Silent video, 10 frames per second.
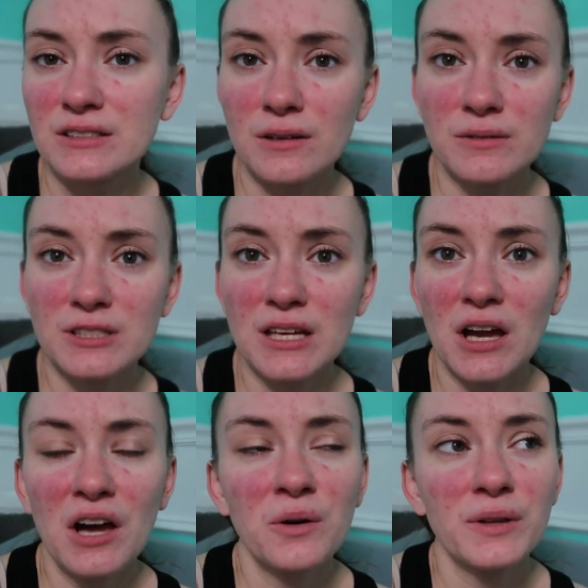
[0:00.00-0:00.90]
so i was
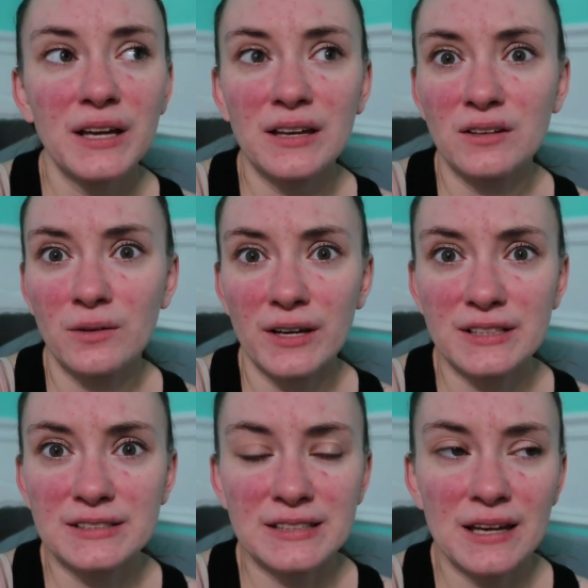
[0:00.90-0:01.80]
like oh like you know i
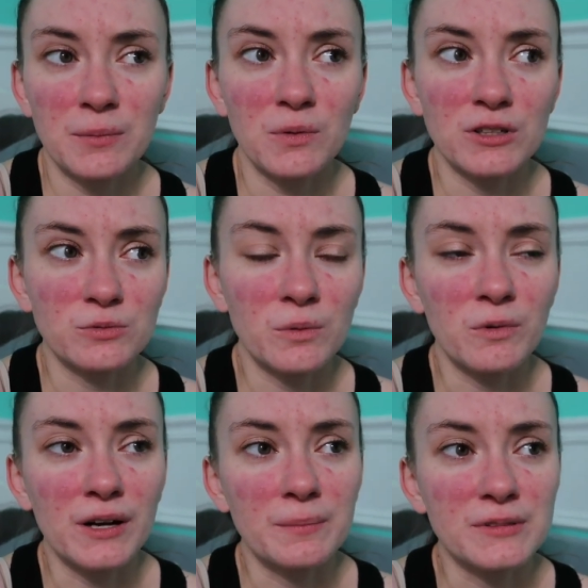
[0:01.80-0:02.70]
can stay up and watch one
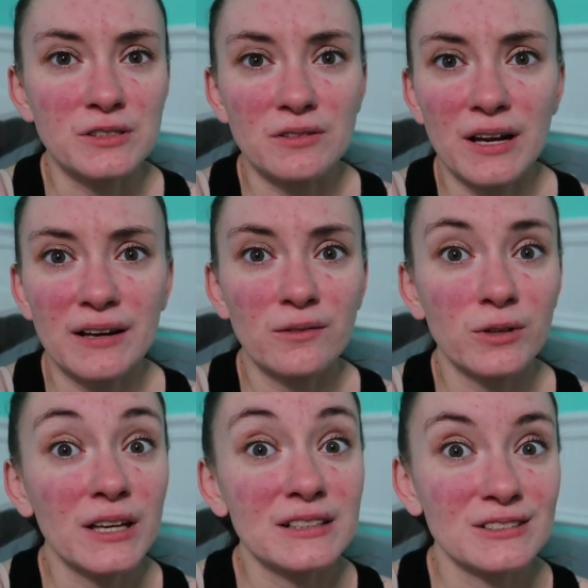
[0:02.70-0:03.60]
more episode and i
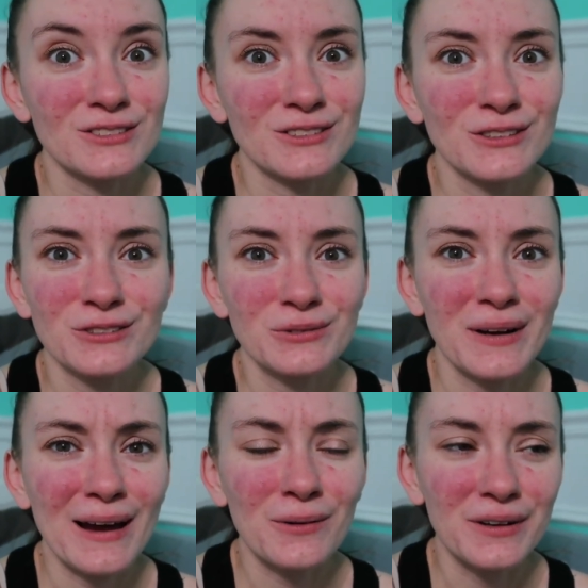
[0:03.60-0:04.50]
didn't realize it turned
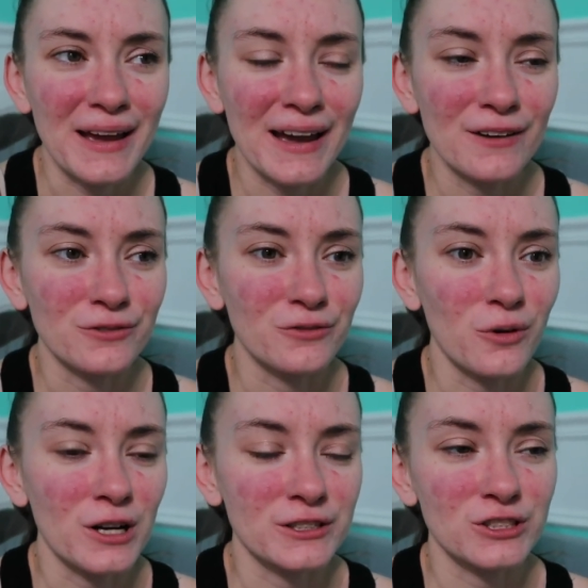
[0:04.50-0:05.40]
into an hour and a half
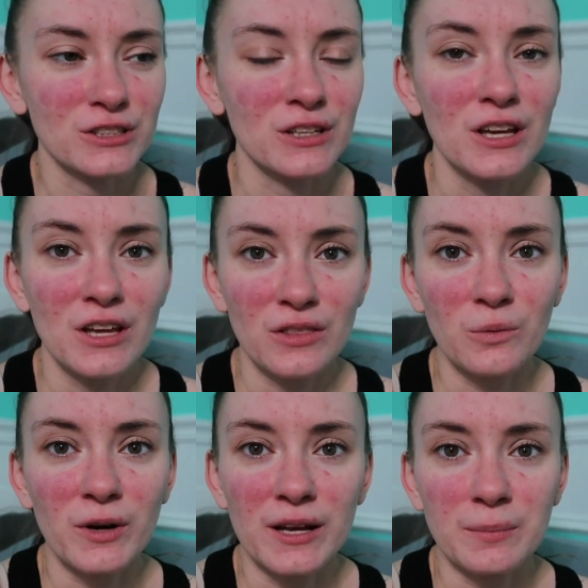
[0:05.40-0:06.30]
of watching
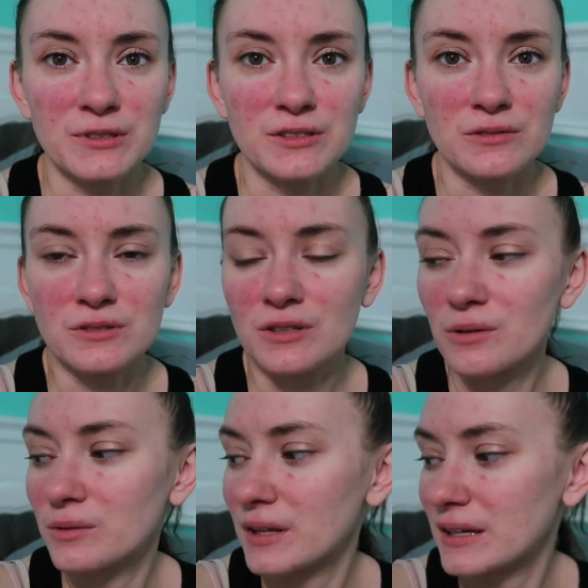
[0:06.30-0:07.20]
the one episode
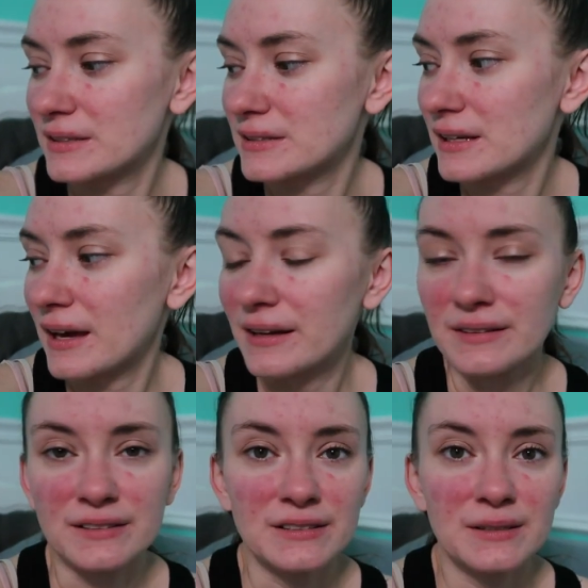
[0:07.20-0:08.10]
so like i said
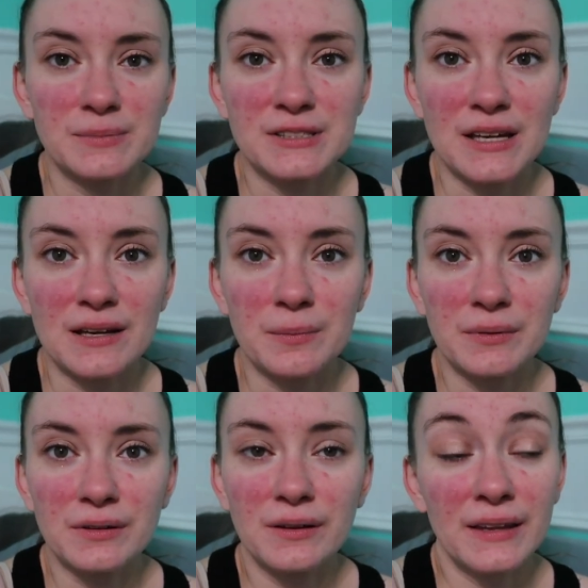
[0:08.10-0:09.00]
i ended up staying
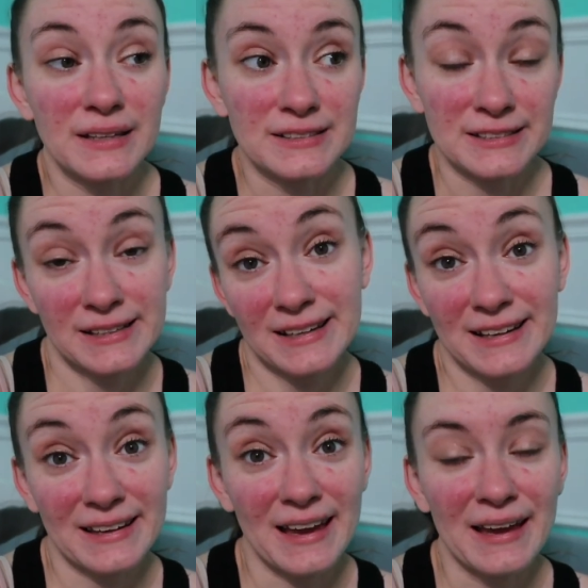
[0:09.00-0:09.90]
up a little late
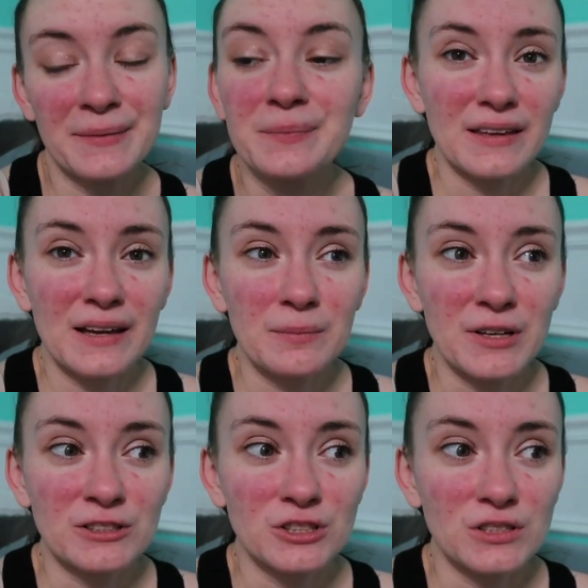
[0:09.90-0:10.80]
tonight again i think i had
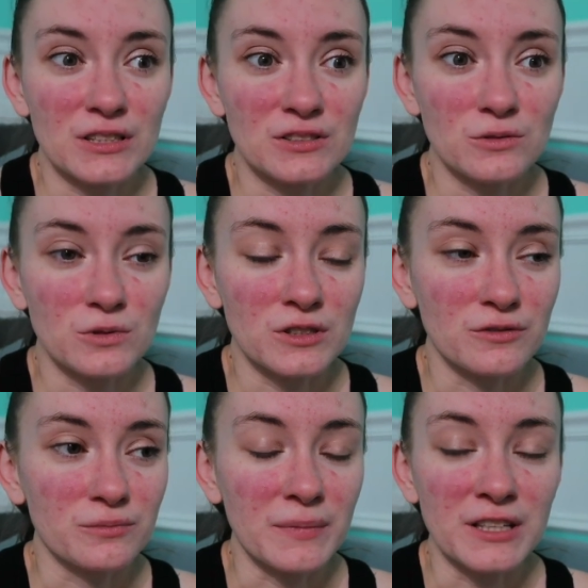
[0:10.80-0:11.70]
mentioned i sort
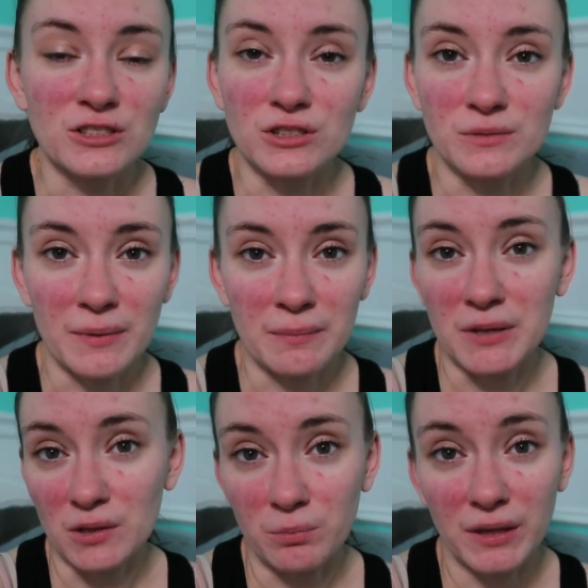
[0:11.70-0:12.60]
of mentioned my
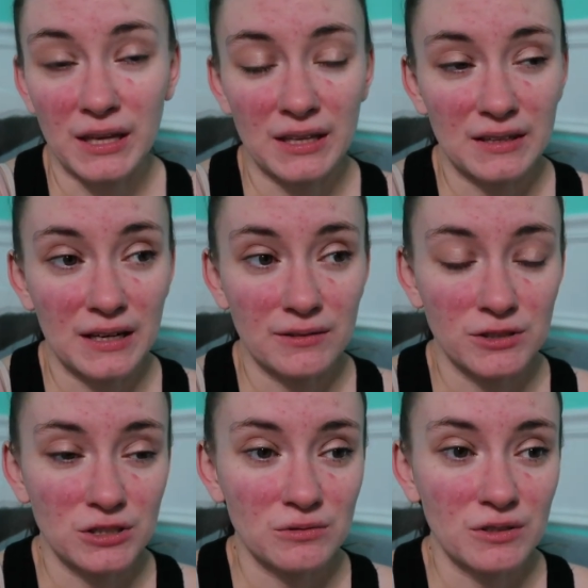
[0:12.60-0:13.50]
meal plan that i
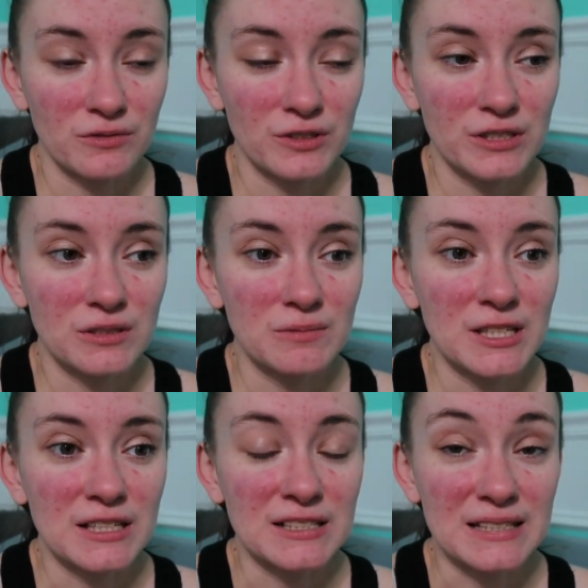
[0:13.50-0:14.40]
was doing for this
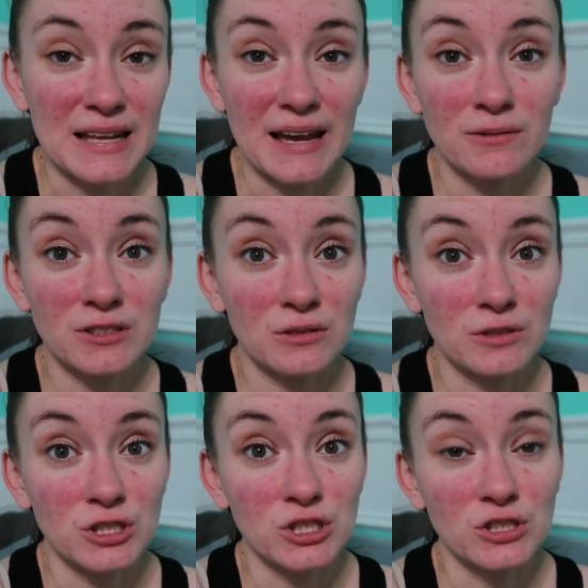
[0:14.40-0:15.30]
week and today i was
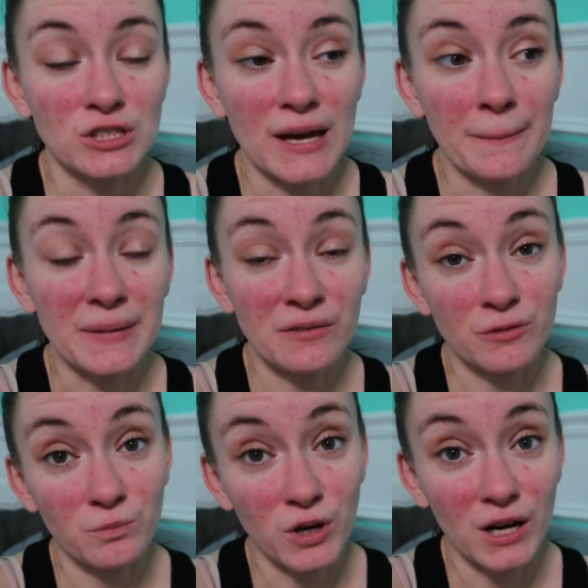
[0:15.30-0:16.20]
going to do that
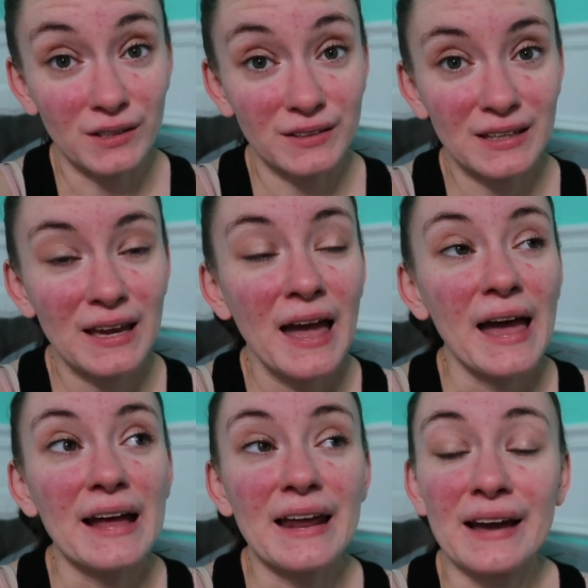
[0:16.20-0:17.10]
beef and broccoli
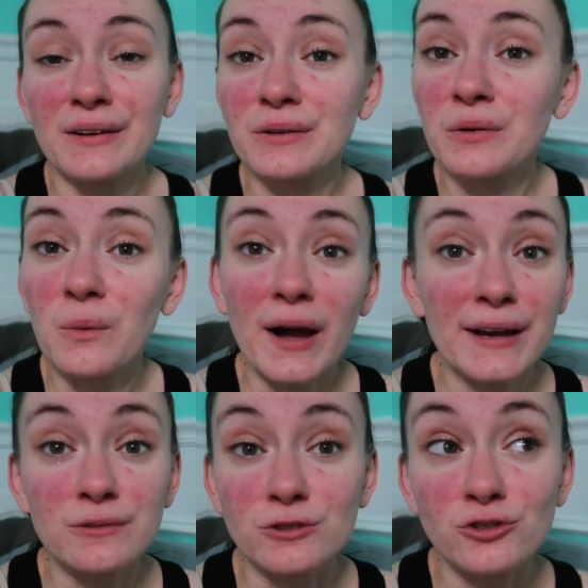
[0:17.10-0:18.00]
and i don't know
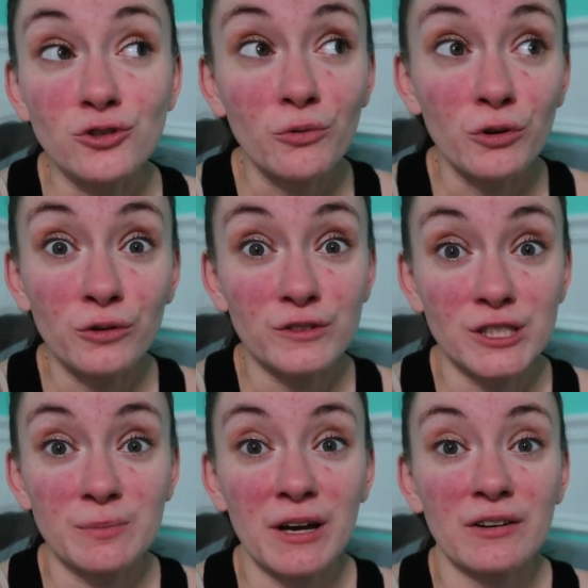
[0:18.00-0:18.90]
why i was so
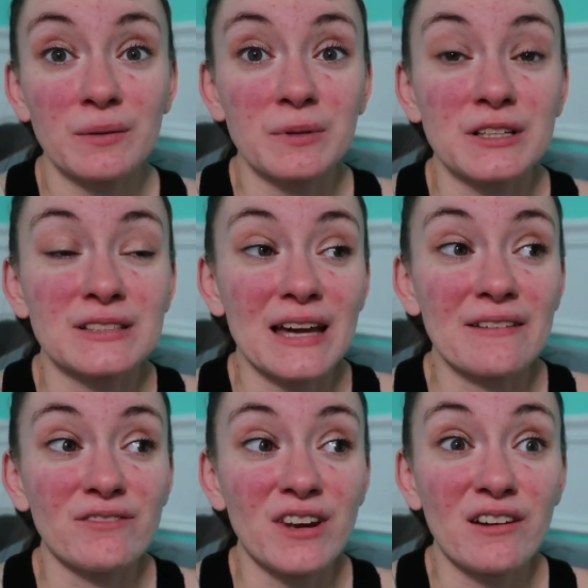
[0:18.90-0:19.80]
nervous about it because
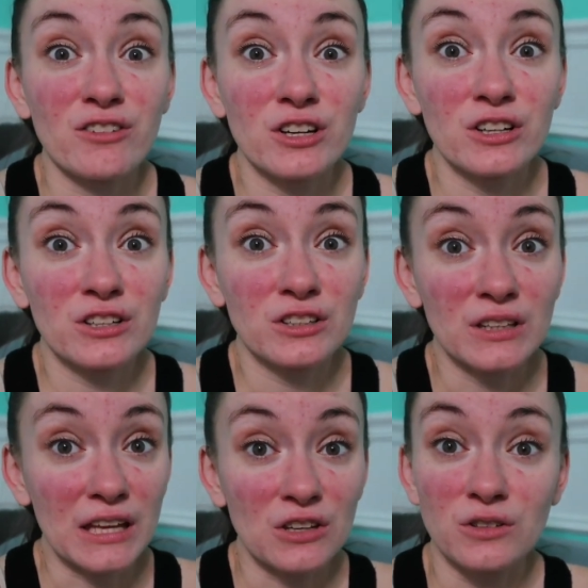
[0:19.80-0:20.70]
i've never
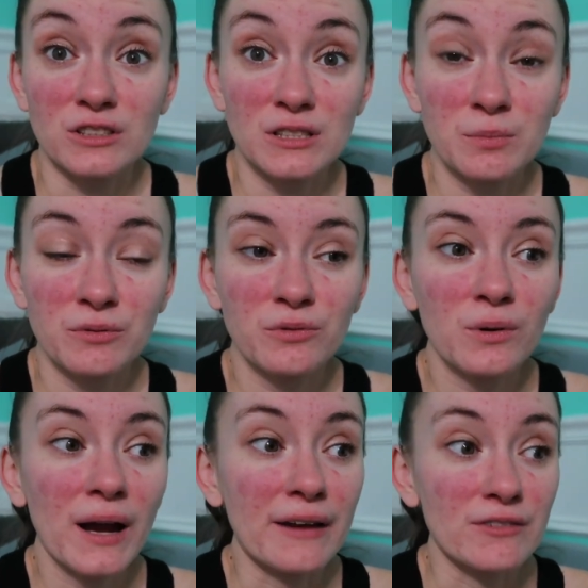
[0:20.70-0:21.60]
like cooked it
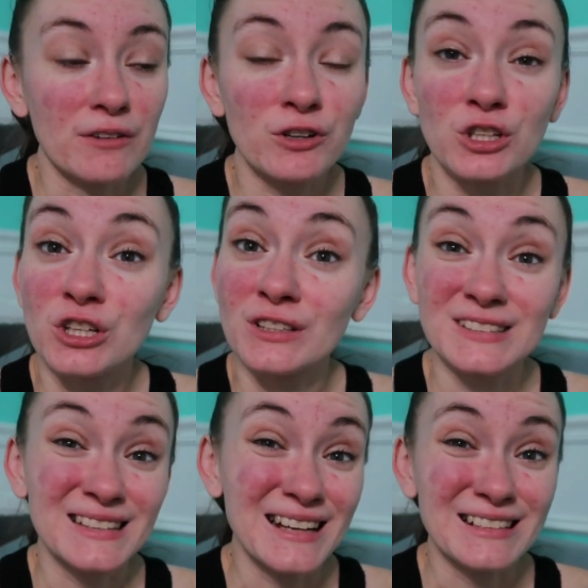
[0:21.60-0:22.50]
before. I've never
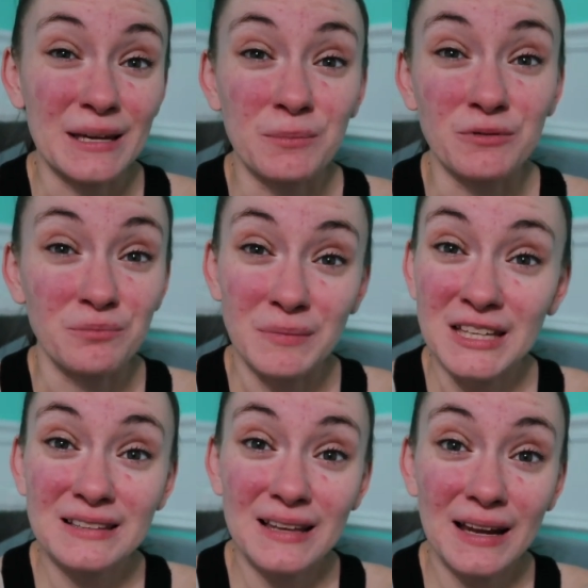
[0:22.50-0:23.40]
cooked that type of
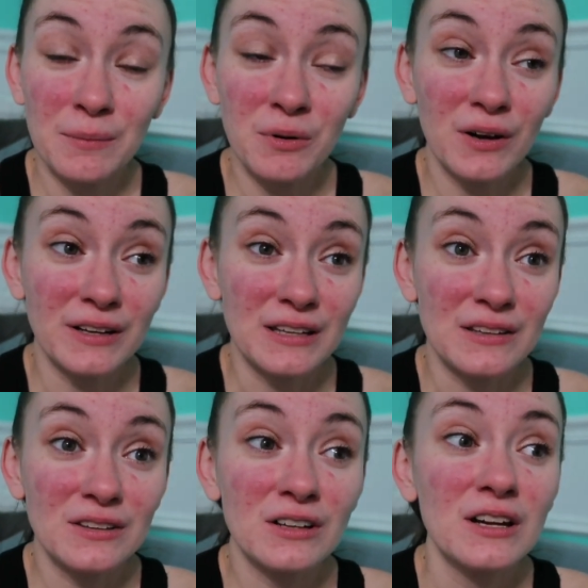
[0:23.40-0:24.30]
meat that I bought
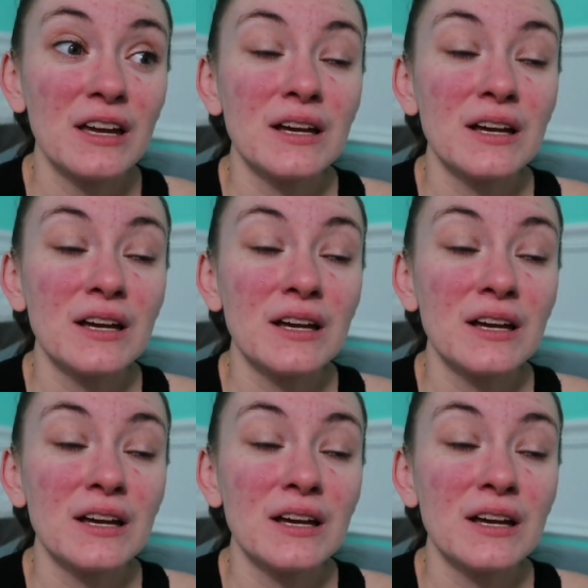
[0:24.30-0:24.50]
either.